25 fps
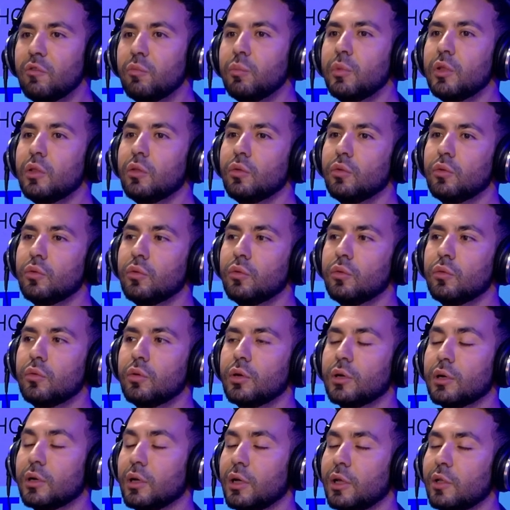me
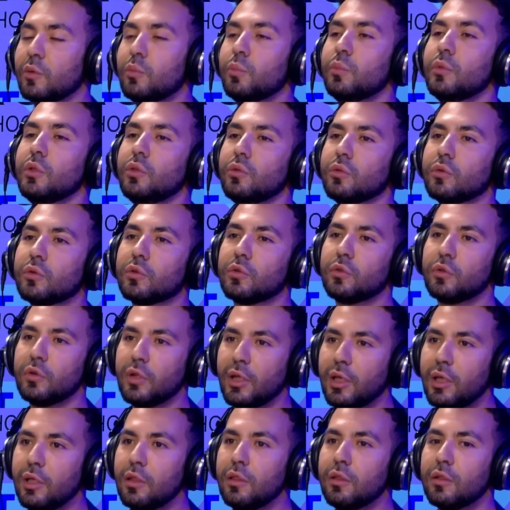to
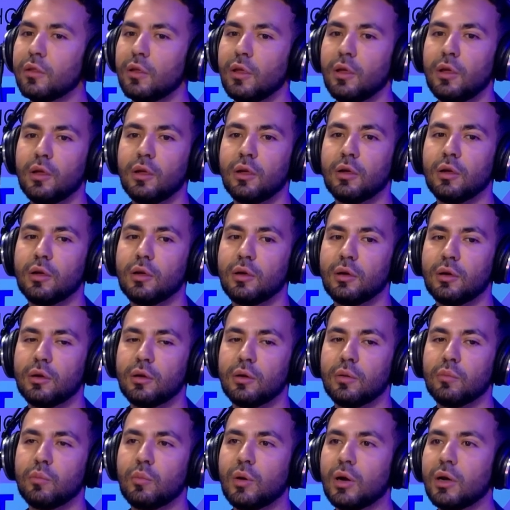create
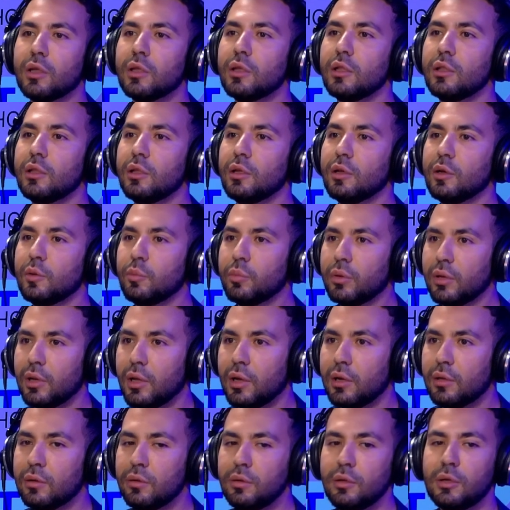a marketing
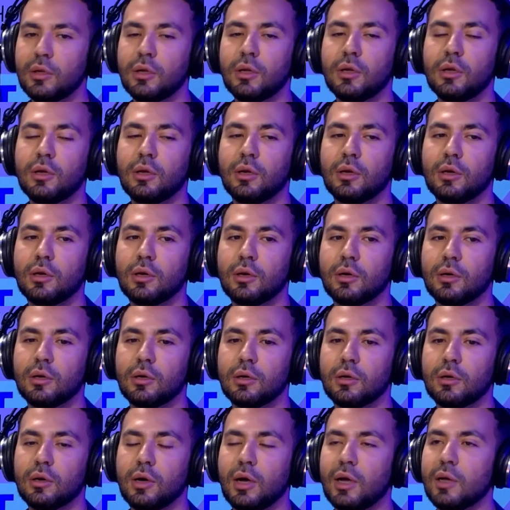plan.
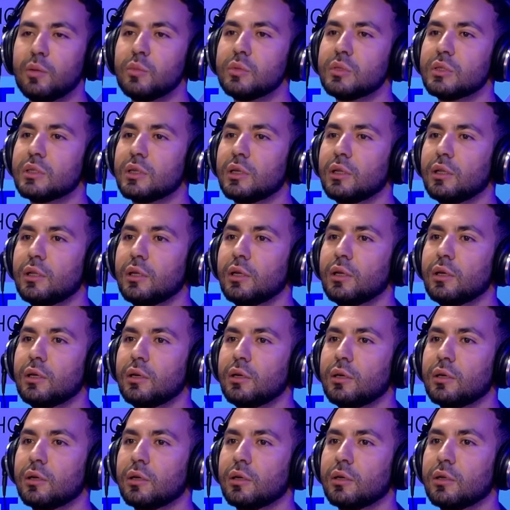I'm
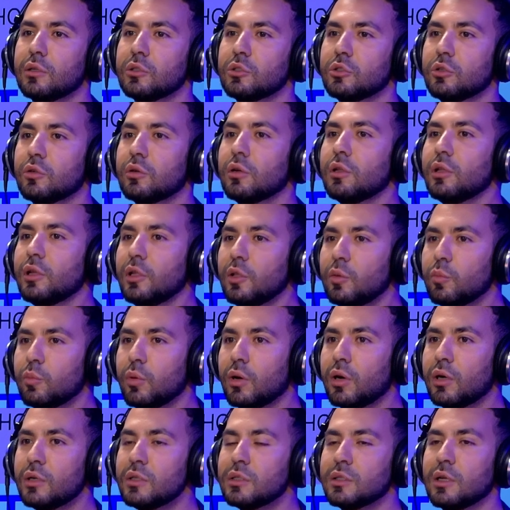selling chocolate
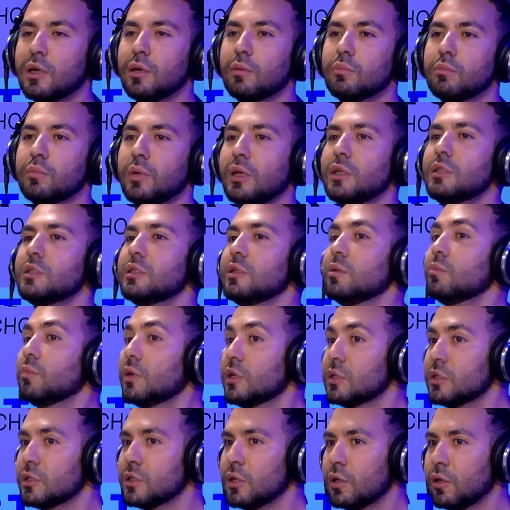bars. I'm based in
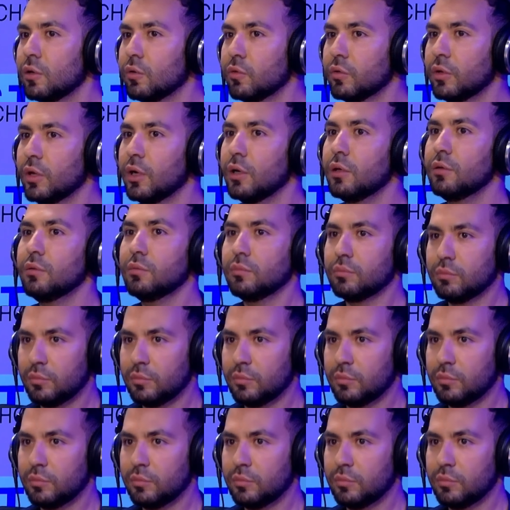Barcelona.